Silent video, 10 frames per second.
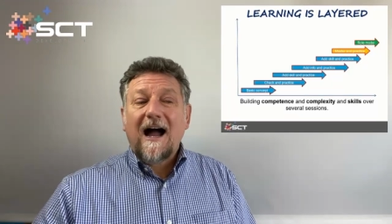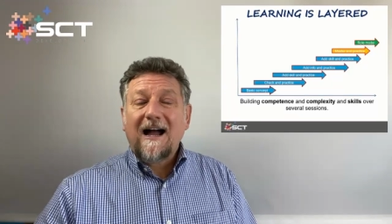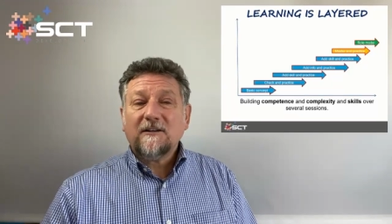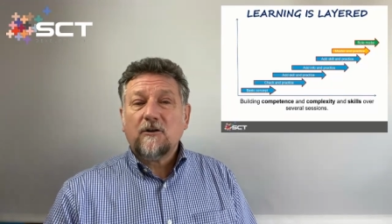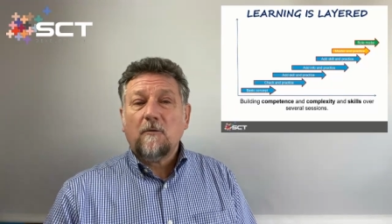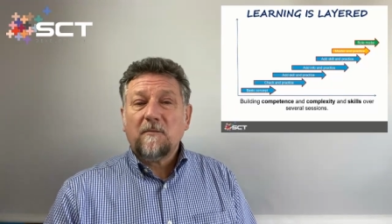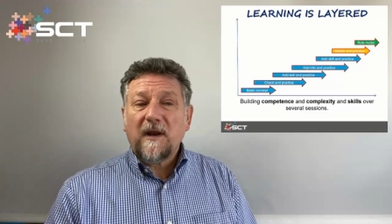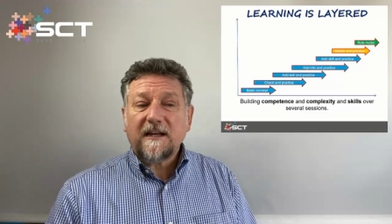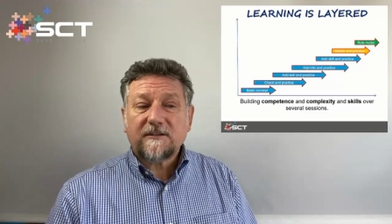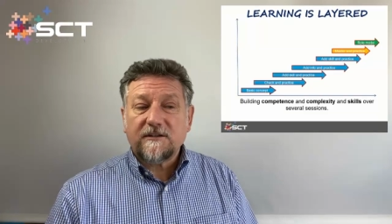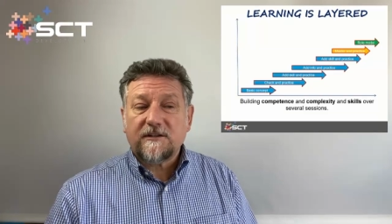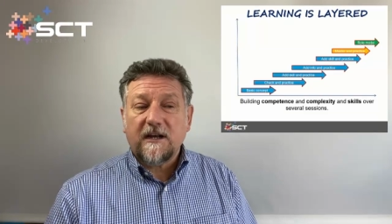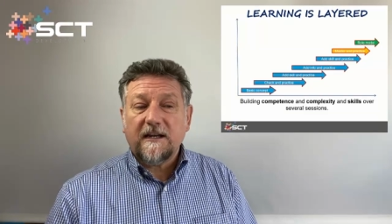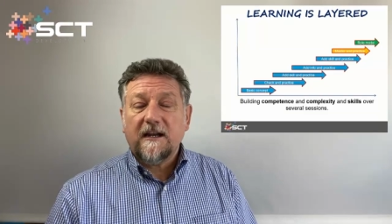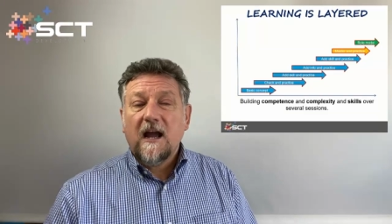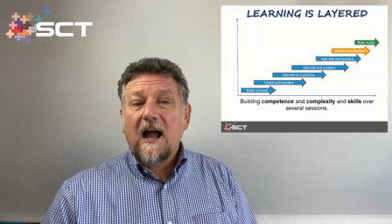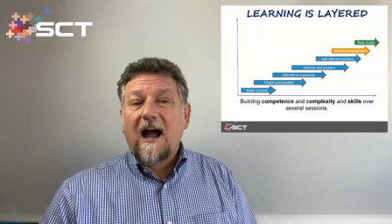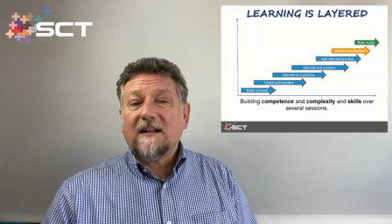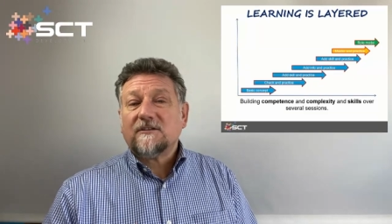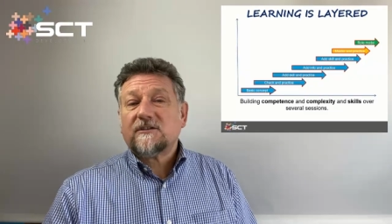and complexity
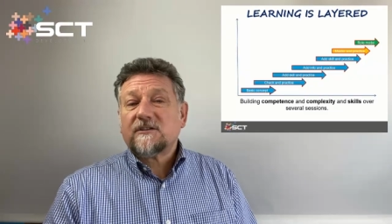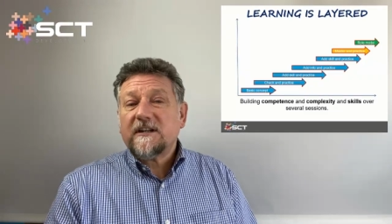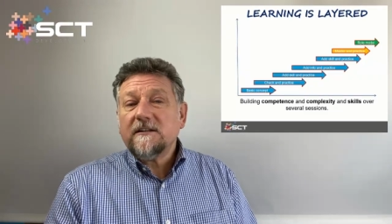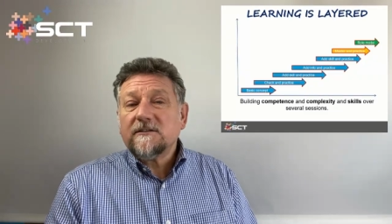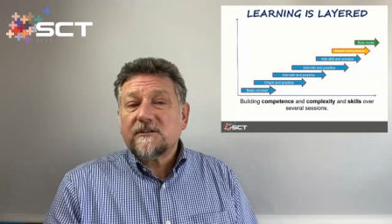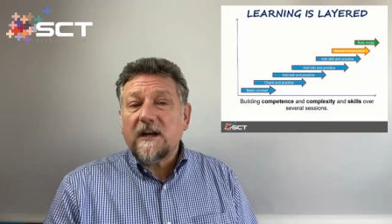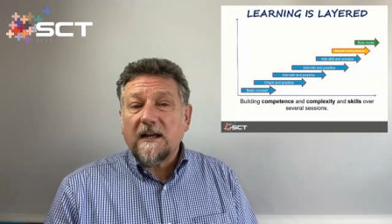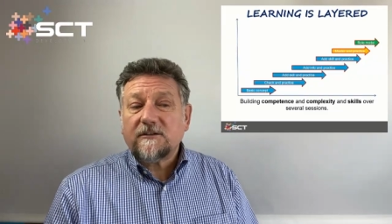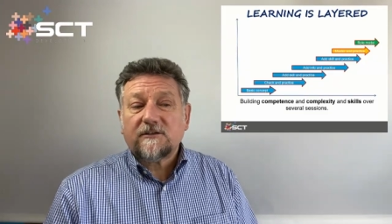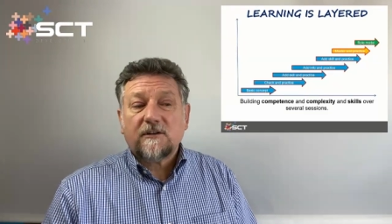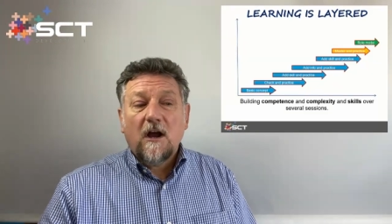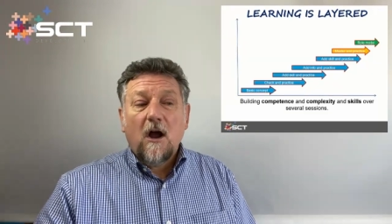and skill sets